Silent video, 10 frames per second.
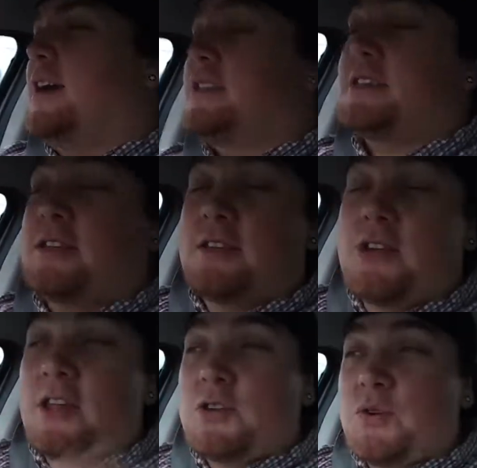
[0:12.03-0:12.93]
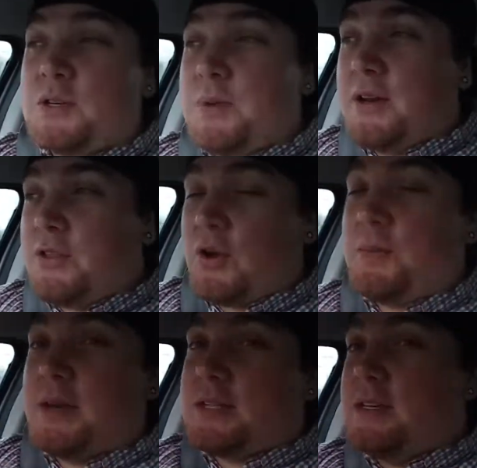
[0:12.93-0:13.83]
This is a challenge where I spend 30
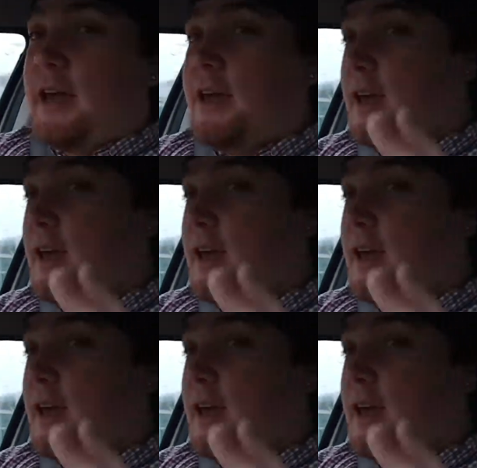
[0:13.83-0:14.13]
minutes a day,